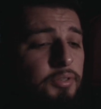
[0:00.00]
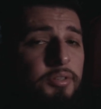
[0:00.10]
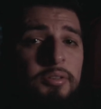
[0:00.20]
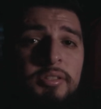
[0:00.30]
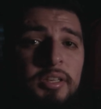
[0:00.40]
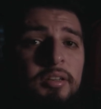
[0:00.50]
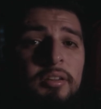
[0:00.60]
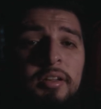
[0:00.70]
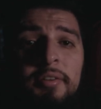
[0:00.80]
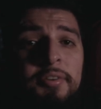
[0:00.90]
whether it's like
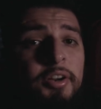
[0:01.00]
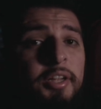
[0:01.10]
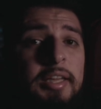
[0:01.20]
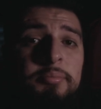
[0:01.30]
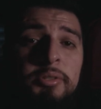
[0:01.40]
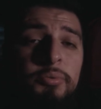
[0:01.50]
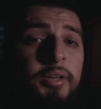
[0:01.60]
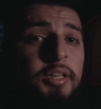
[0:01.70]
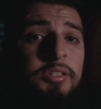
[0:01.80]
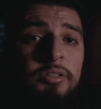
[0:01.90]
any of our engagements,
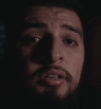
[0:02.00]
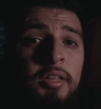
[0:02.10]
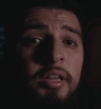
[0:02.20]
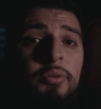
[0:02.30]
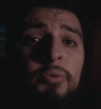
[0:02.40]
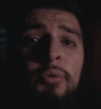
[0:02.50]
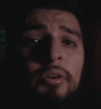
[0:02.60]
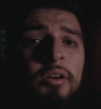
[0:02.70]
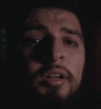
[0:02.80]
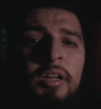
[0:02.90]
weddings and all that, or